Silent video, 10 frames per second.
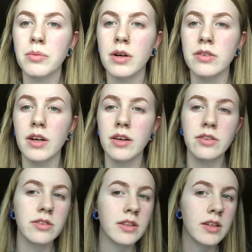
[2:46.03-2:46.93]
Well,
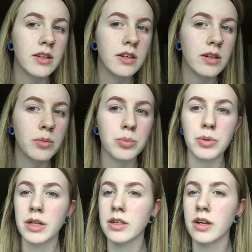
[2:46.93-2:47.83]
other than
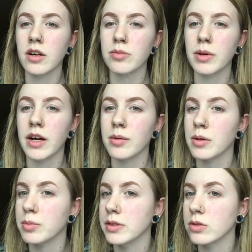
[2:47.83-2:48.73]
breaking off my
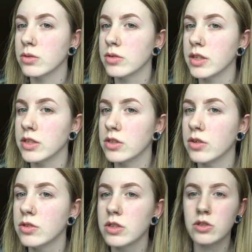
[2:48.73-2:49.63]
eyebrow pencil, they
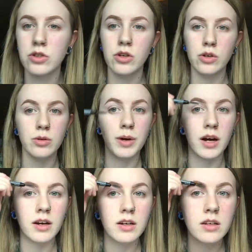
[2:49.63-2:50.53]
don't look too
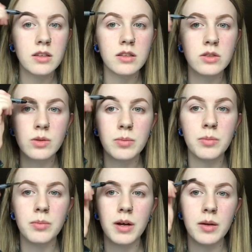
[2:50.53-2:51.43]
bad. This
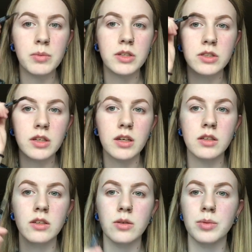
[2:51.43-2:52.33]
one might be just like
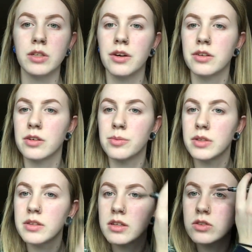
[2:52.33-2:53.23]
a little bit darker,
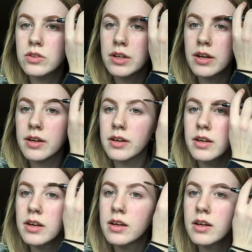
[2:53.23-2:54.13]
but that's
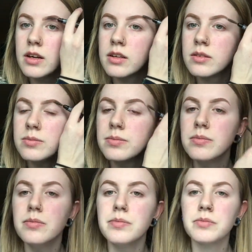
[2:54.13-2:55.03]
okay.
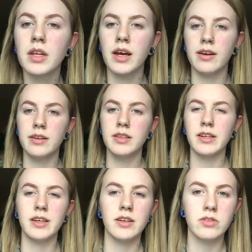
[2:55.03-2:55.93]
And
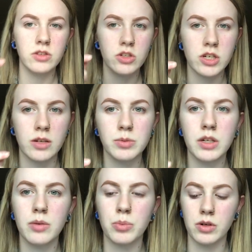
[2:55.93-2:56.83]
like if the
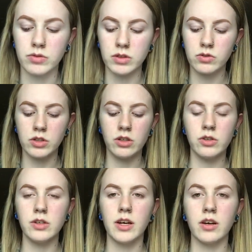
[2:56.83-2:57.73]
shape's not perfect for
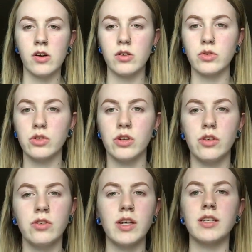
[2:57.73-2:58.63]
you yet, I'll show
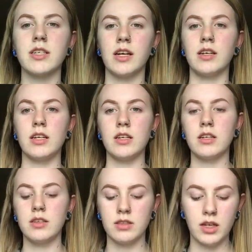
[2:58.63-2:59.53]
you like a
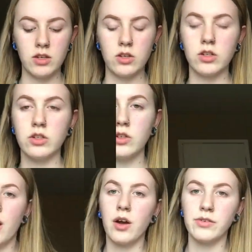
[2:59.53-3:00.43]
technique that you can do.